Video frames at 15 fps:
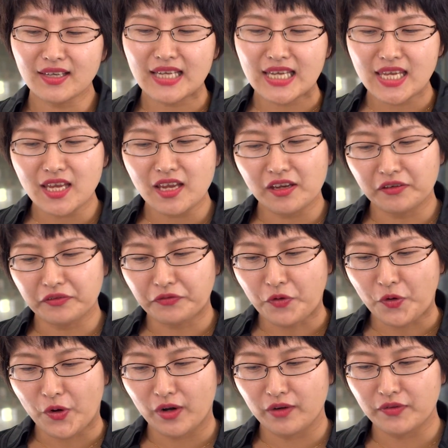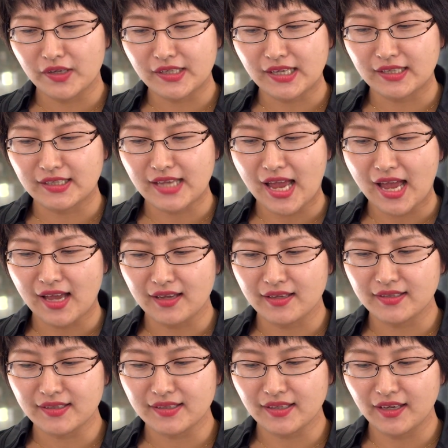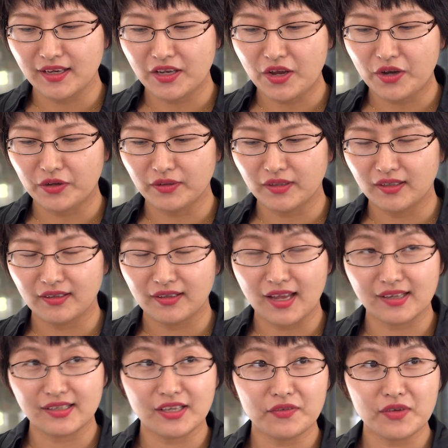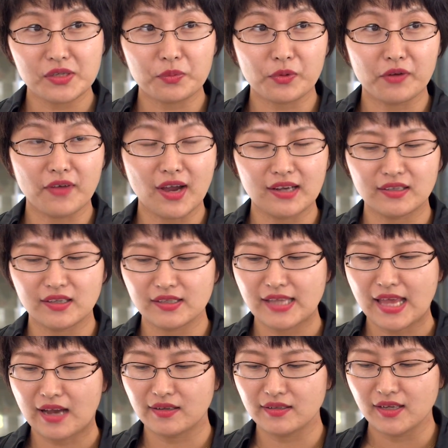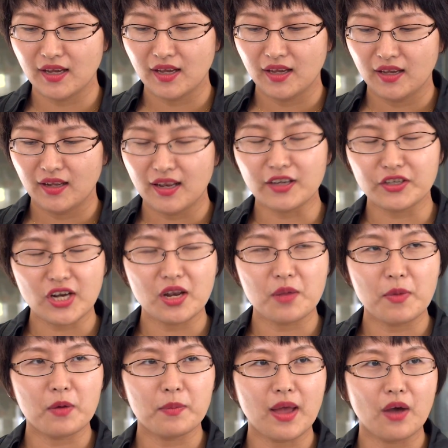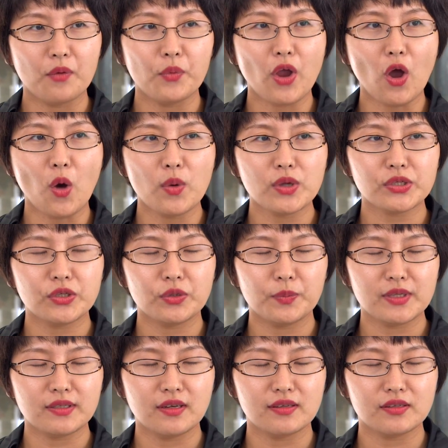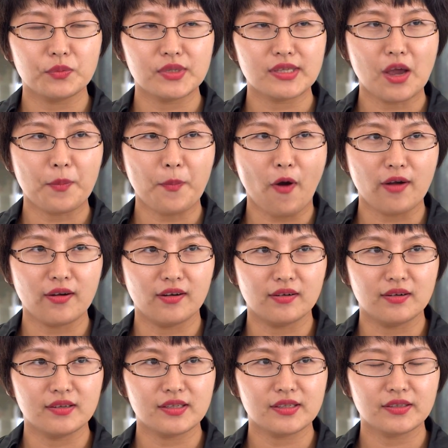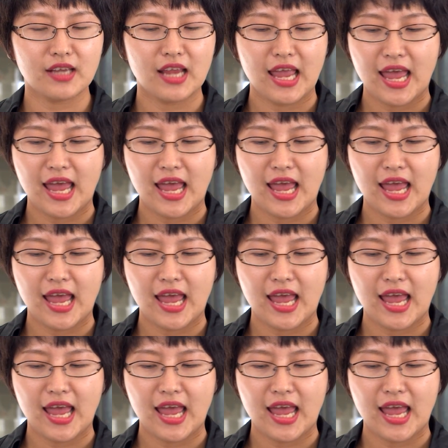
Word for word: The key for, for success, you know, like service providers that, like China Mobile, we always do business with our partners.